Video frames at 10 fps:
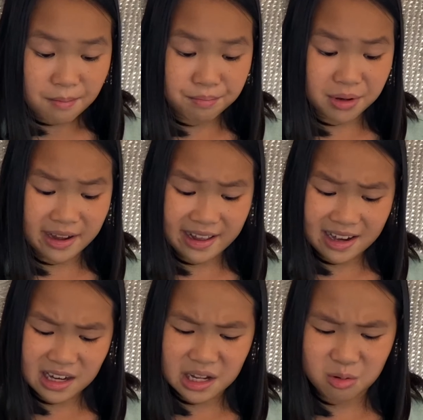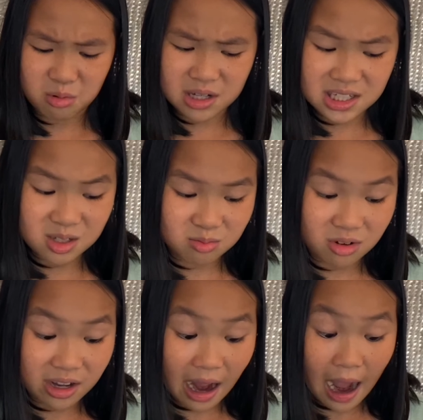but it wasn't
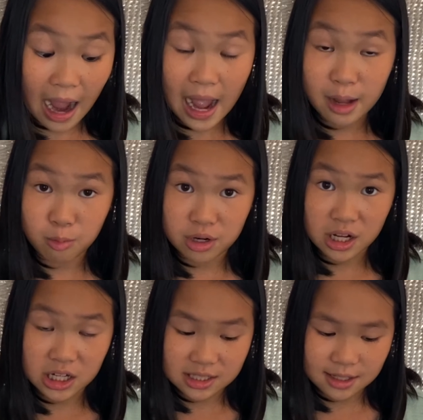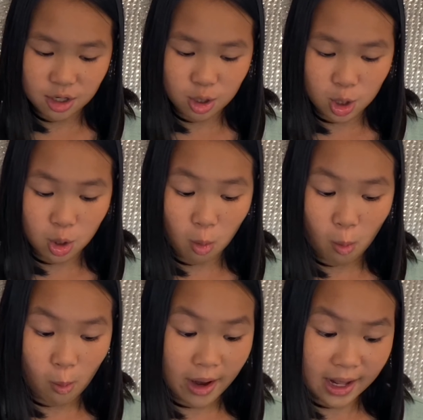what I would consider
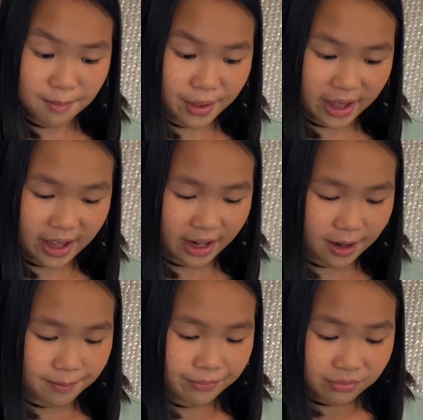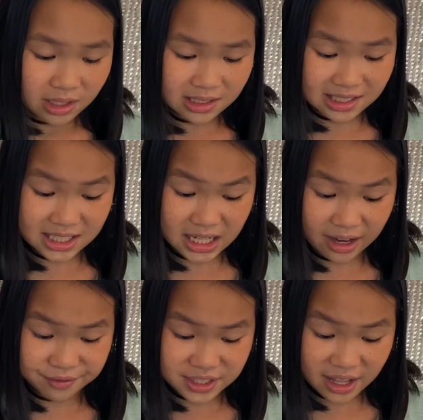winning big. Instead
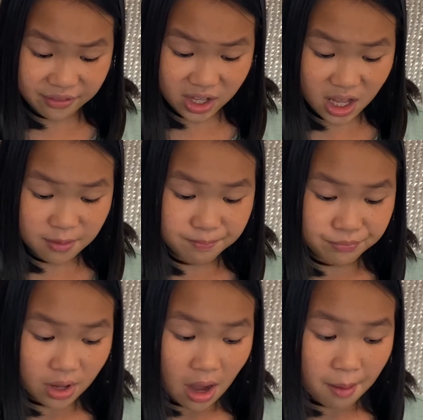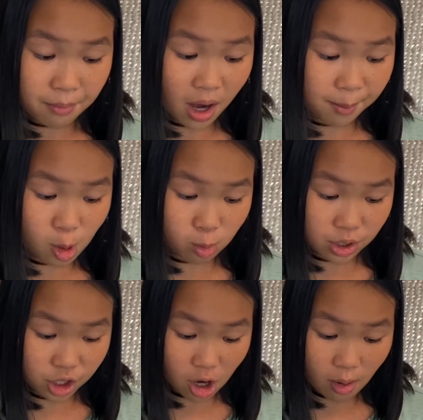of saving it, Mama
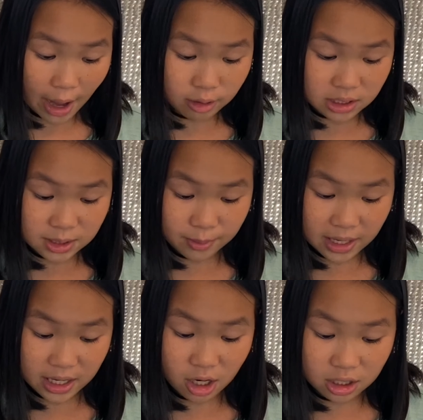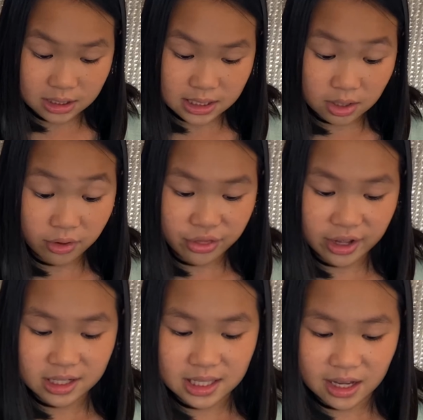would go out and spend it on silly
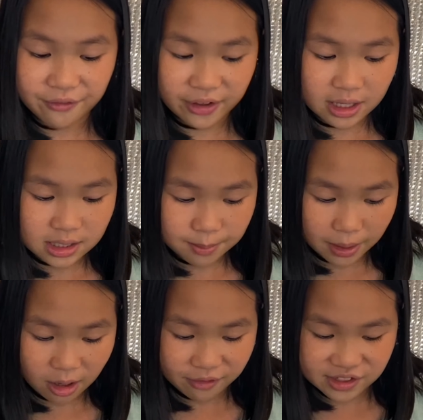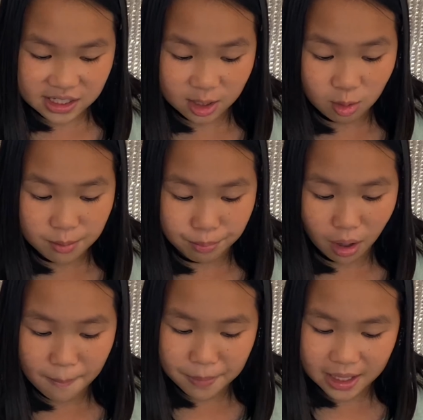things like a fancy pair of sequined
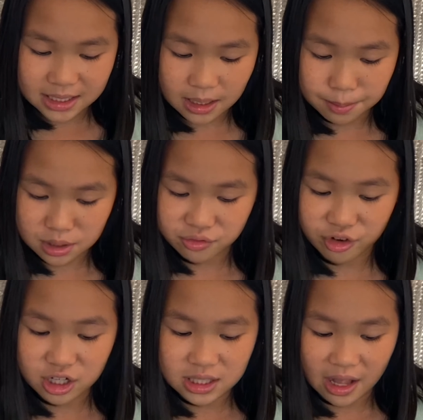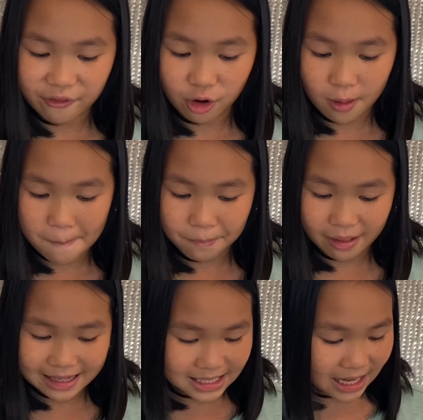Bombay slippers for herself or a
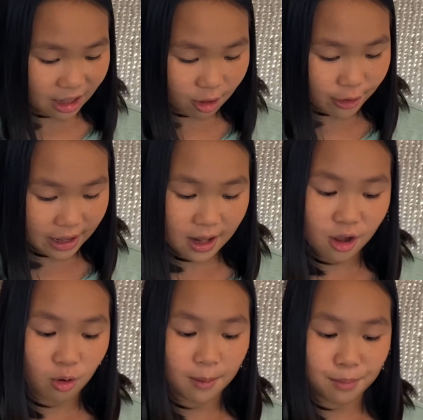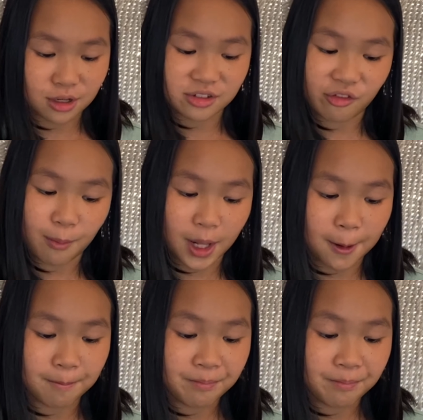plastic Hello Kitty coin purse for me.